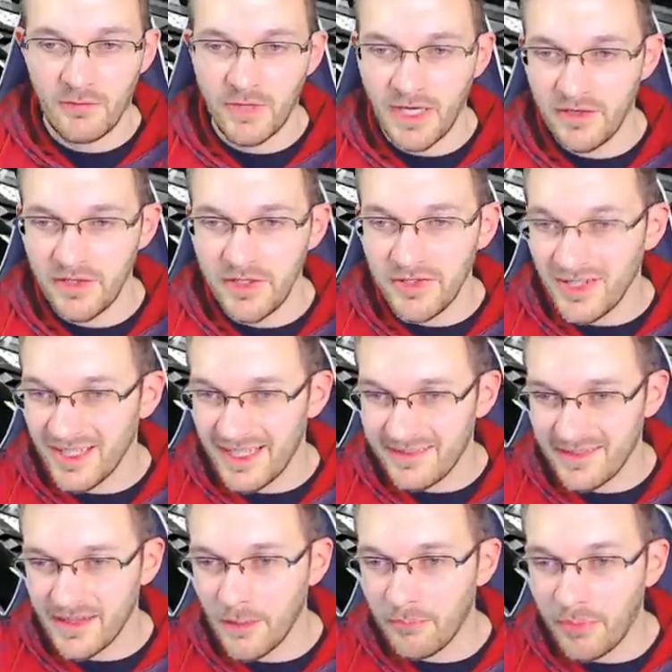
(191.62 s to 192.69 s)
Right here
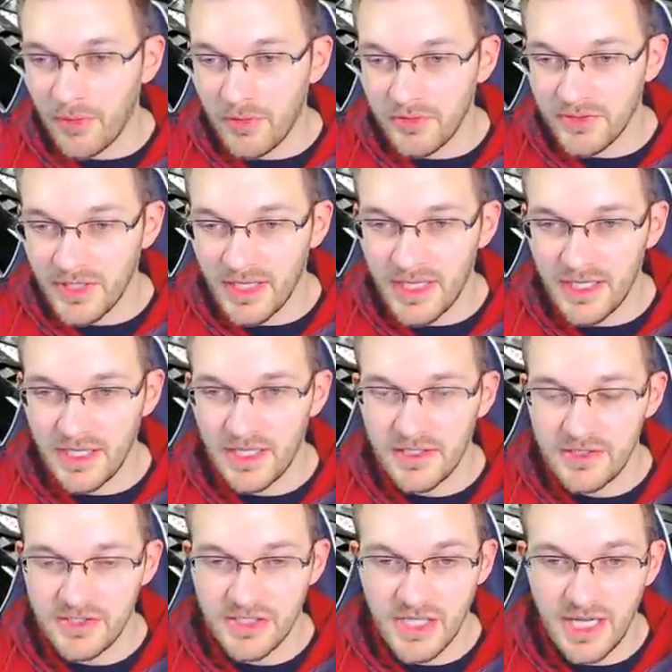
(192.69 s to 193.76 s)
utilizing the Bulldog
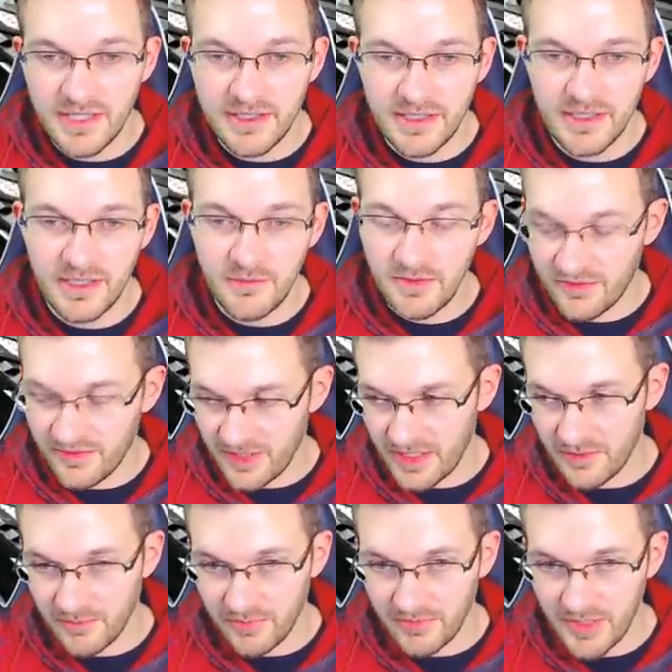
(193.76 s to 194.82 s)
shotgun that we've
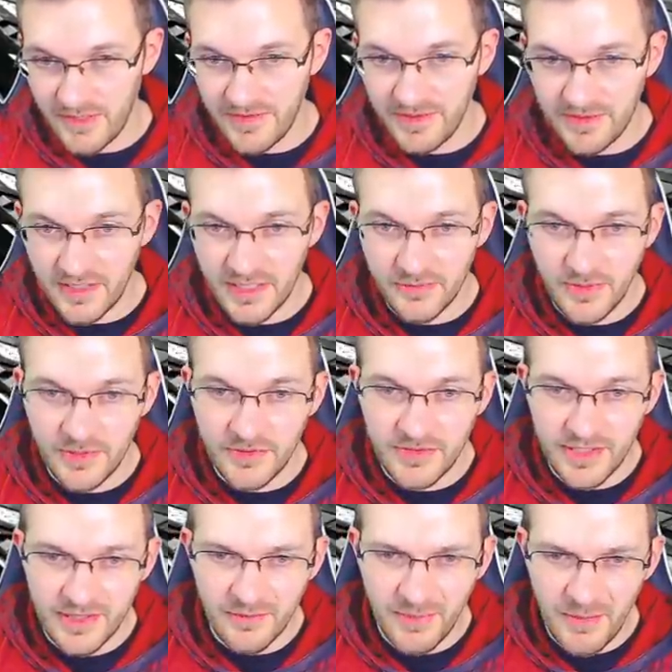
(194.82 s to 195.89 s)
seen previously as well. Looks
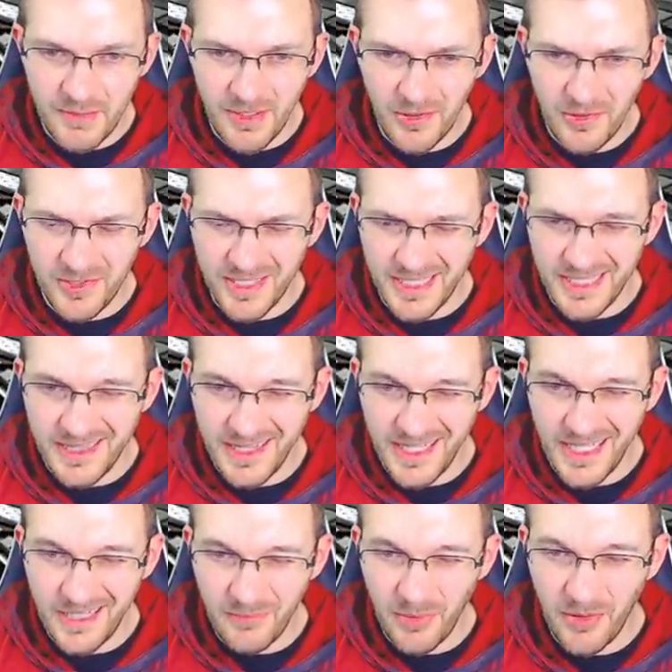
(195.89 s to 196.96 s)
like they're probably holding
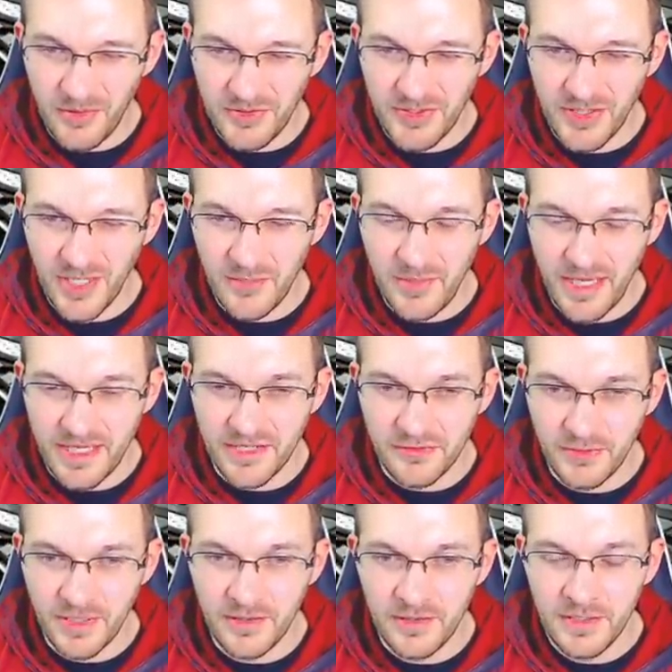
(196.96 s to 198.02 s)
the Pulse Carbine
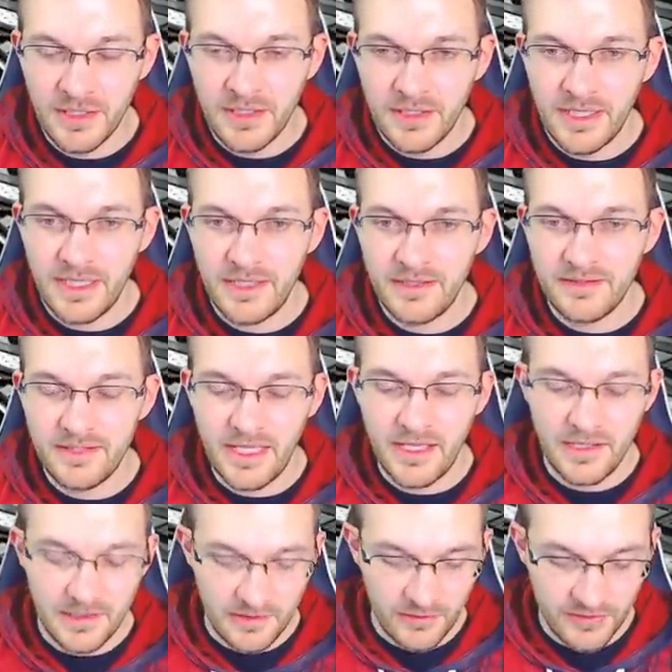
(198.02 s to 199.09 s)
as well. And you can see
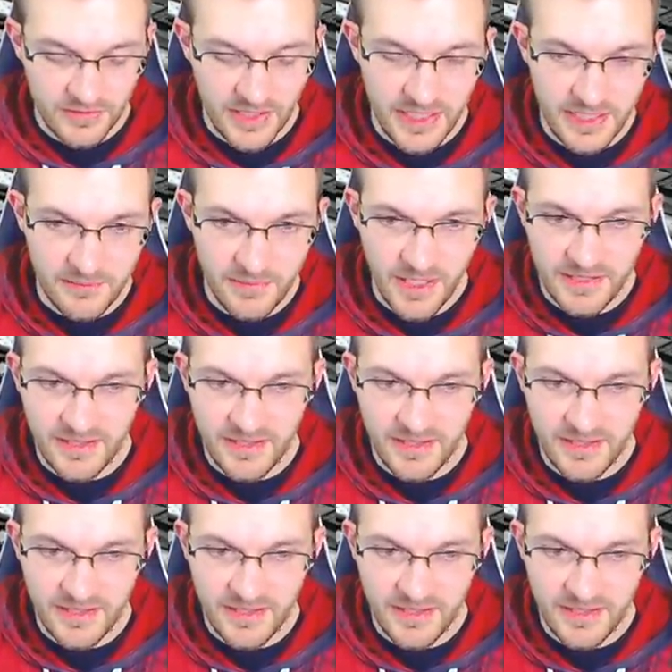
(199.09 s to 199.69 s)
it looks like it probably